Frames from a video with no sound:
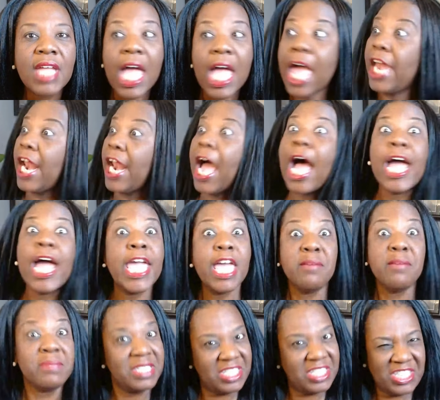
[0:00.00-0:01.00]
And I
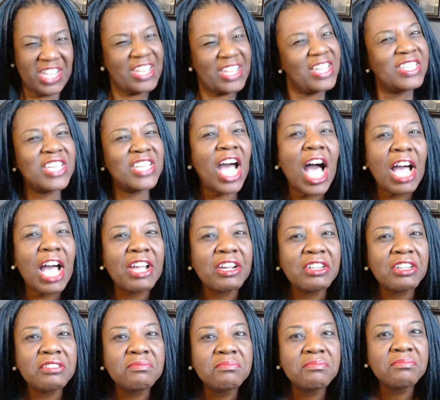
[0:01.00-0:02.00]
am sick and
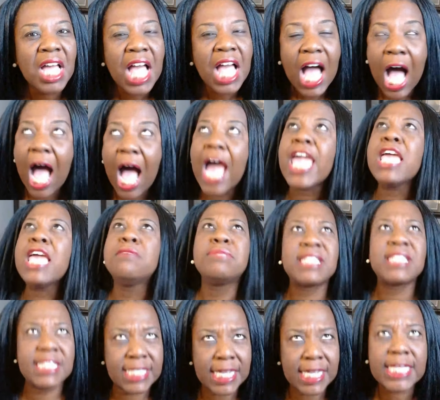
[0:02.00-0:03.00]
tired. I am
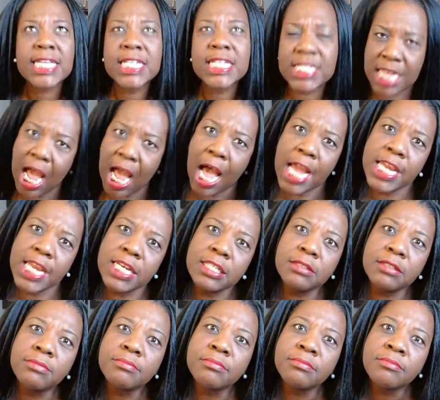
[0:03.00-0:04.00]
sick and tired
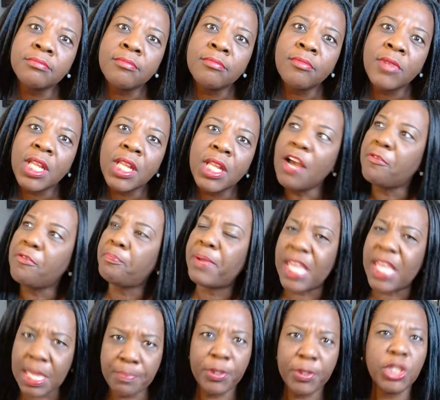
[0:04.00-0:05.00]
of
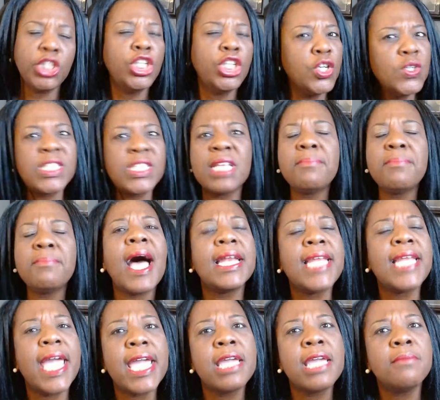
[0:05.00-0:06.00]
people using my
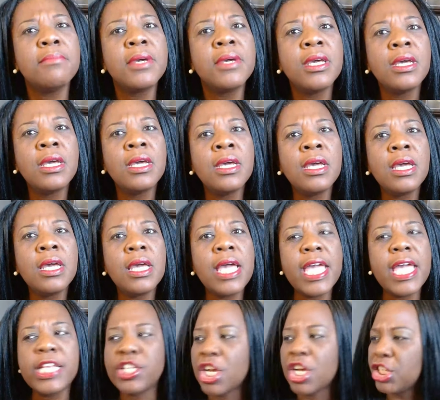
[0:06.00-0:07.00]
name
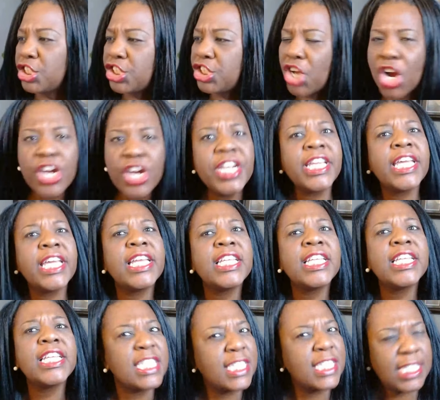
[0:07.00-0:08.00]
and turning it
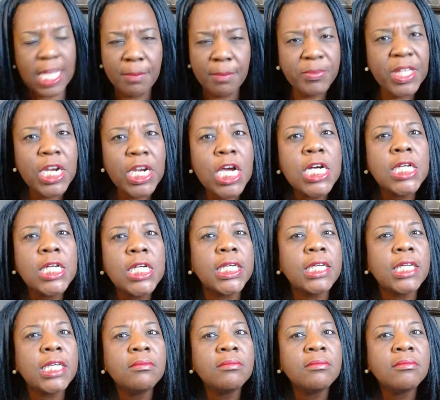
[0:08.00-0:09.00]
into something
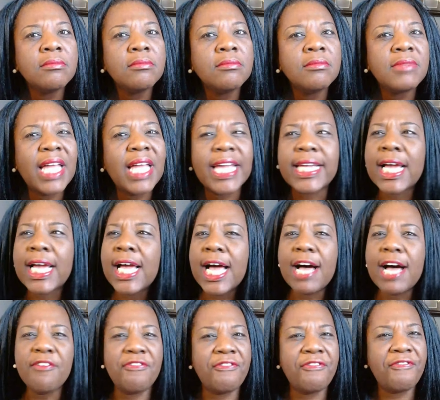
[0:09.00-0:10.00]
ugly, like
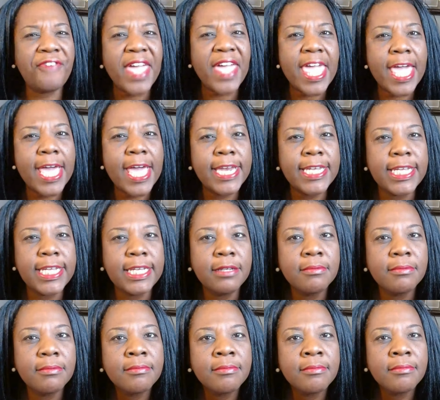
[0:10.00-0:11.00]
a Fanny.
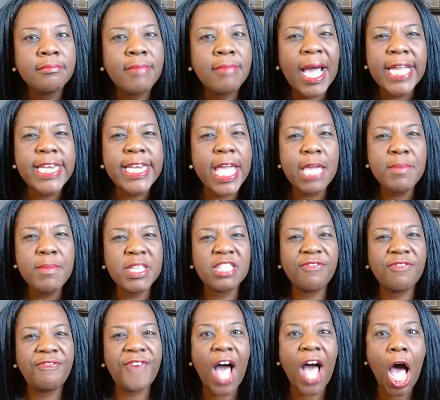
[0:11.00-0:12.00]
My name is
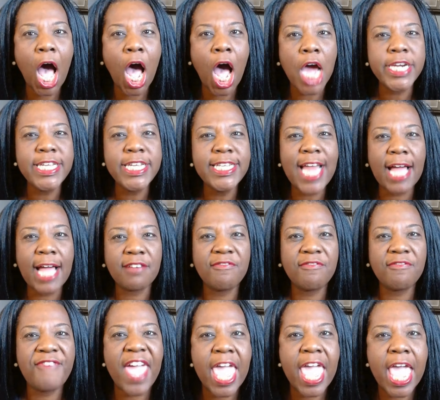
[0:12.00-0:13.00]
Fani, not
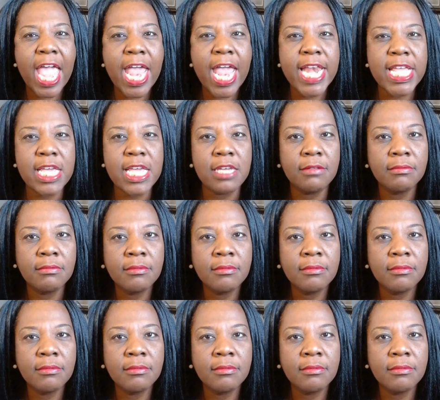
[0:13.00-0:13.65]
Fanny.